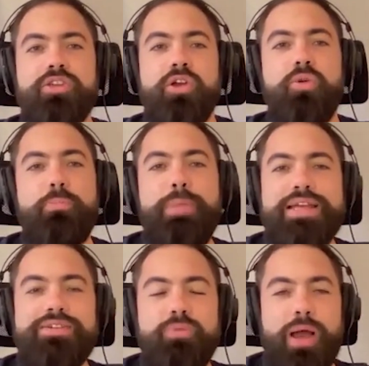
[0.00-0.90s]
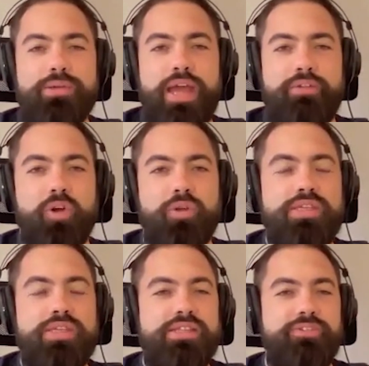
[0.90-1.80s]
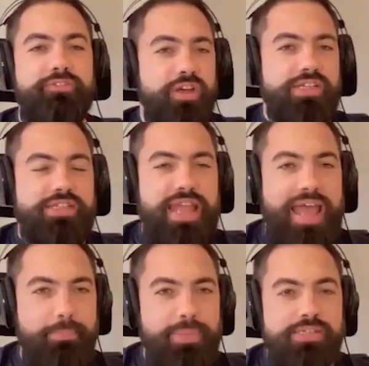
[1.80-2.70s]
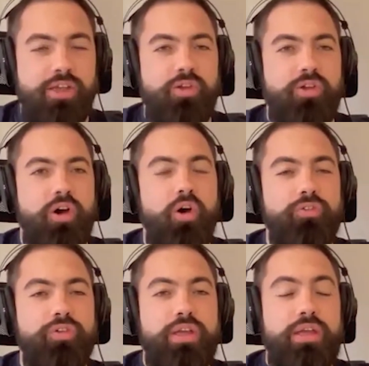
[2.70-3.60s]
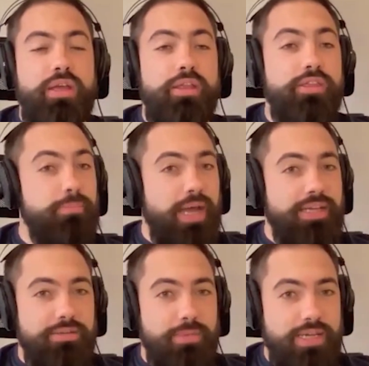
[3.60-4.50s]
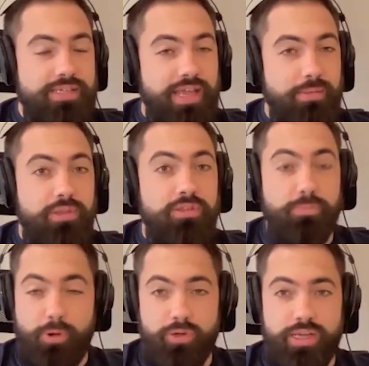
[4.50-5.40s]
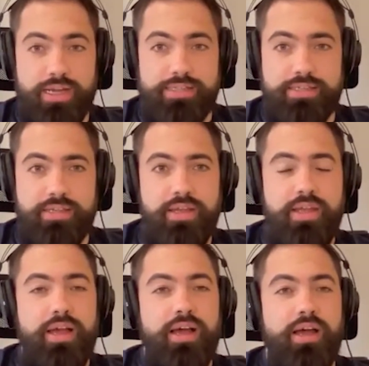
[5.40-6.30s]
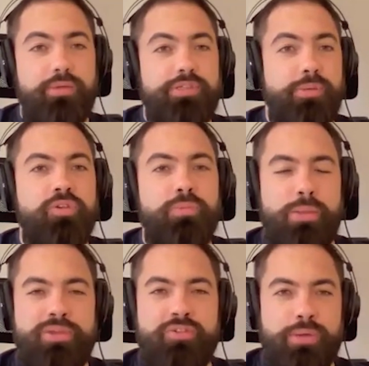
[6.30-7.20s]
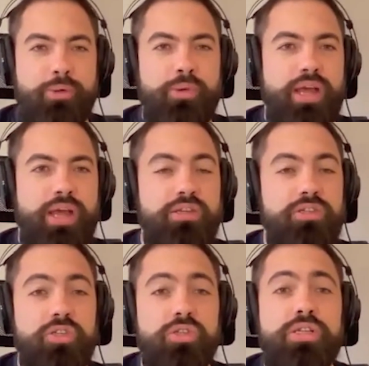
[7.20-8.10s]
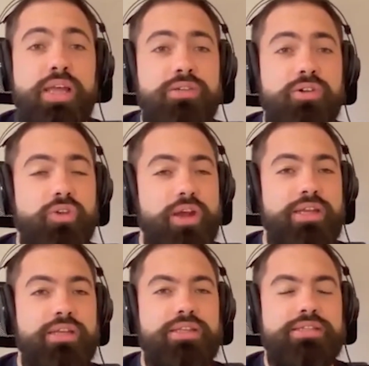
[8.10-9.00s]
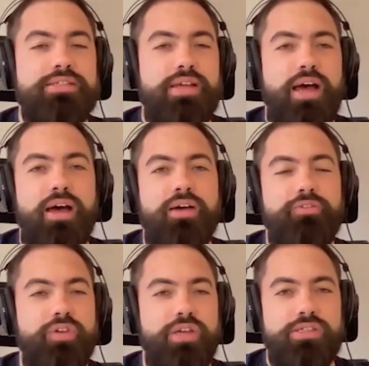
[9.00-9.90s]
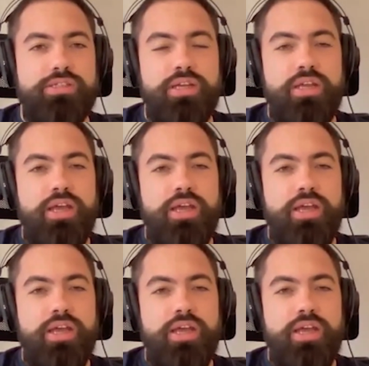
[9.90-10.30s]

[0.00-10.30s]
so massive welcome to everyone. This is the first episode of the Marketing Mixtape, the podcast. Some of you may be familiar with our newsletter already. This is our first